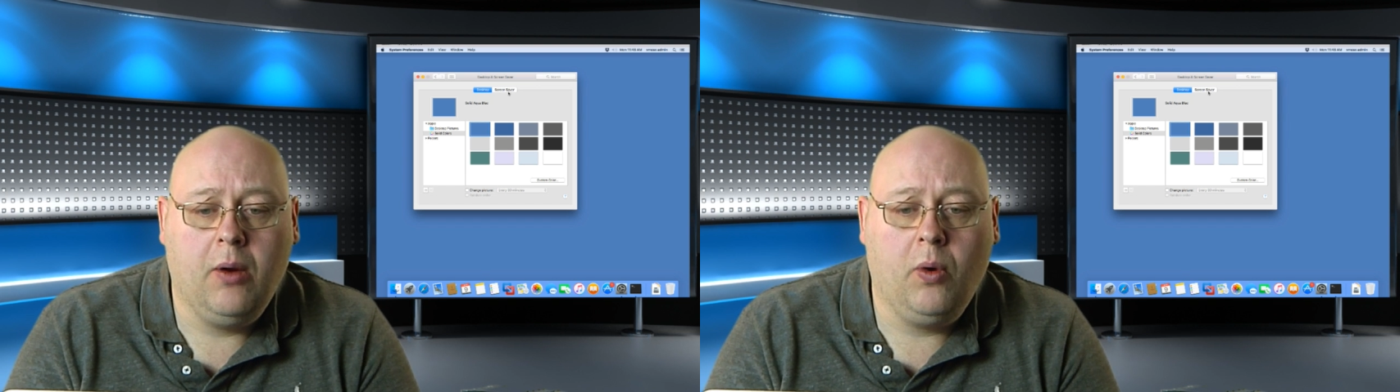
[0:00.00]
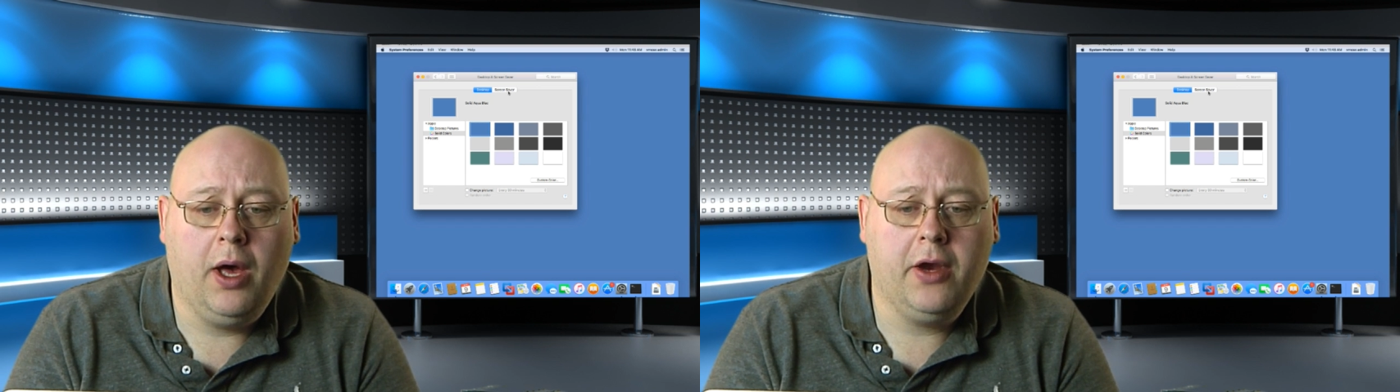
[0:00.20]

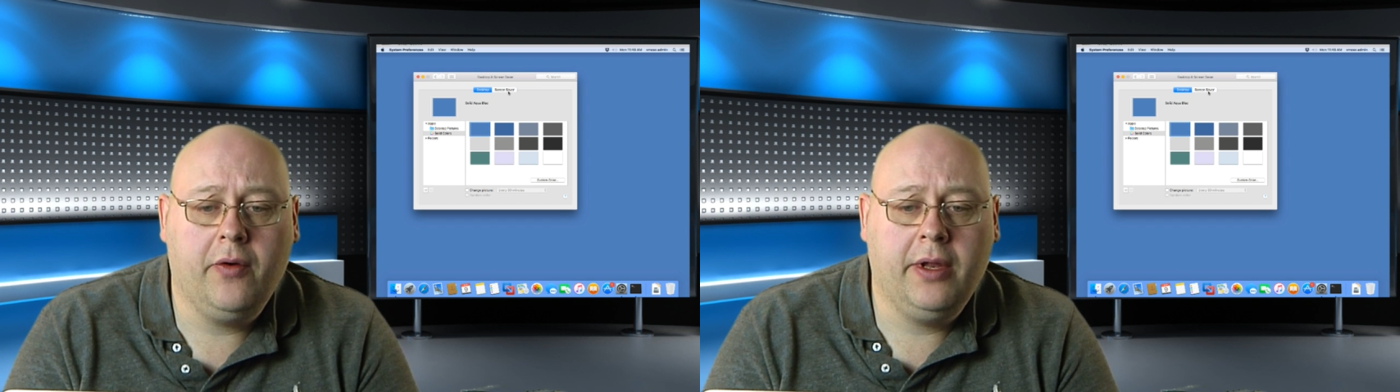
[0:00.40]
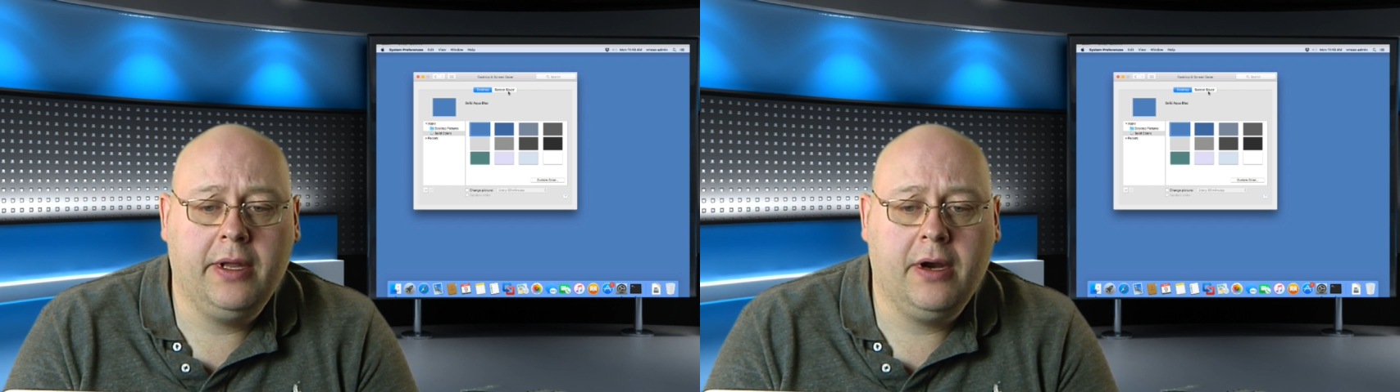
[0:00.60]
While
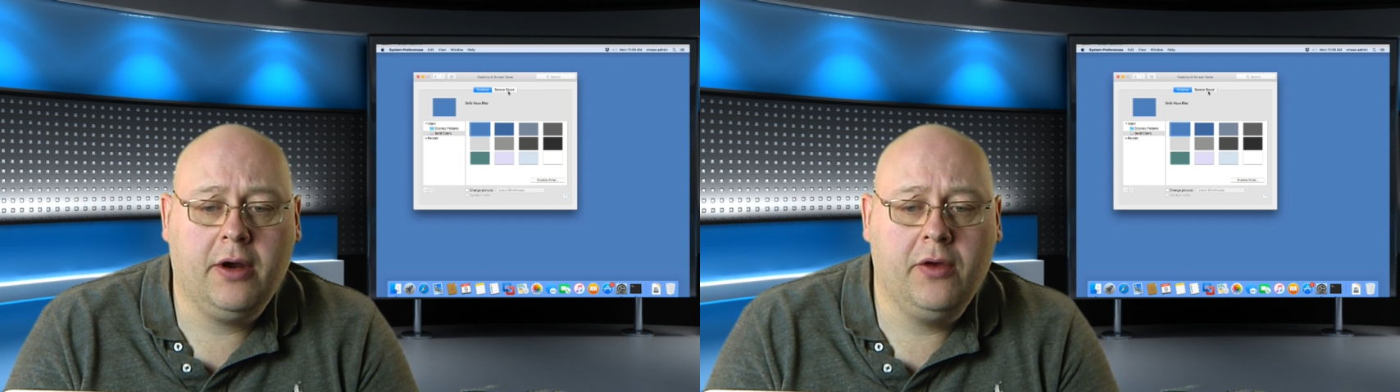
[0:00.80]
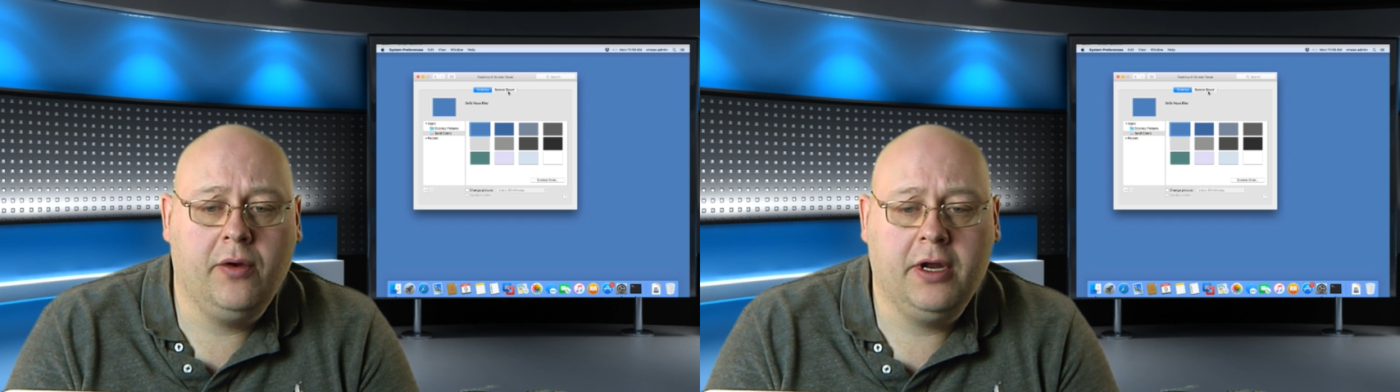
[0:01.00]
you're in there,
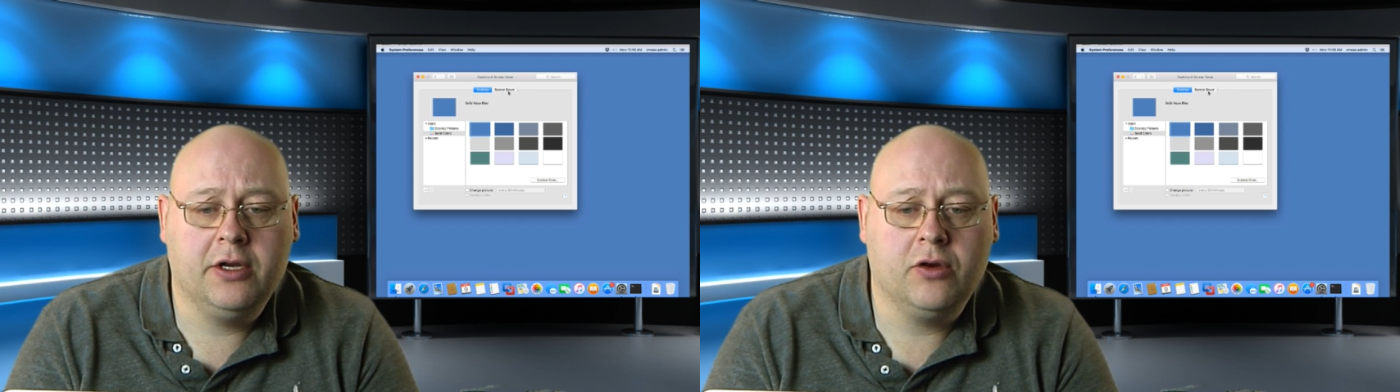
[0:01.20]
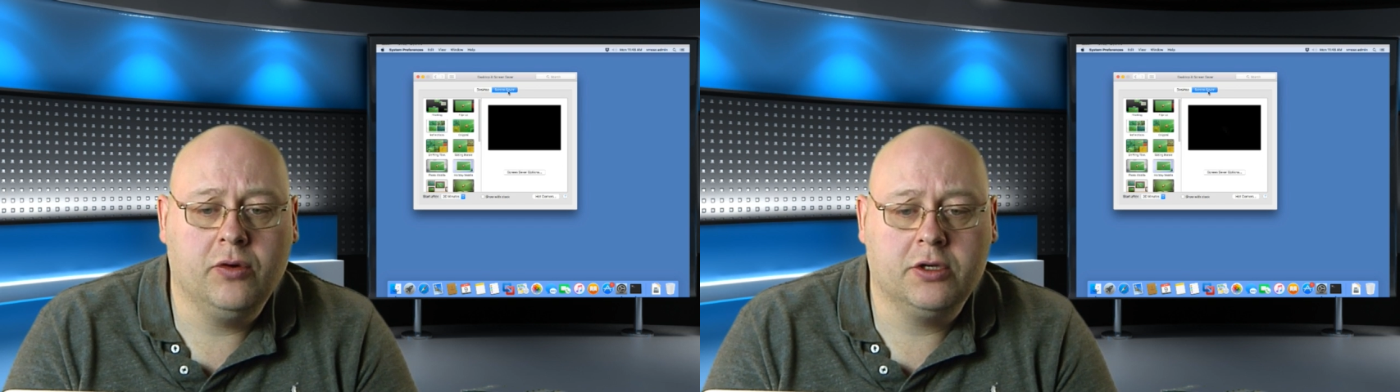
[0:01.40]
you need
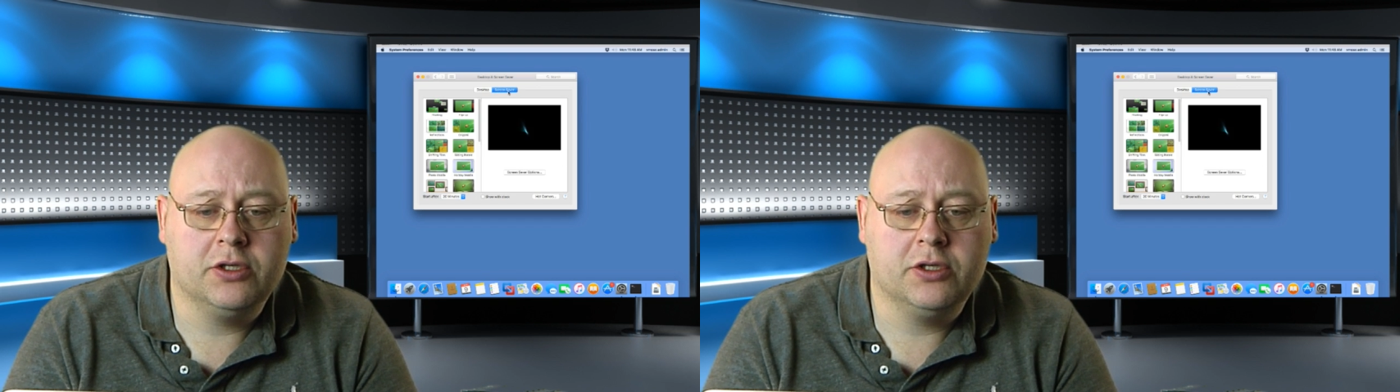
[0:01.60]
to go into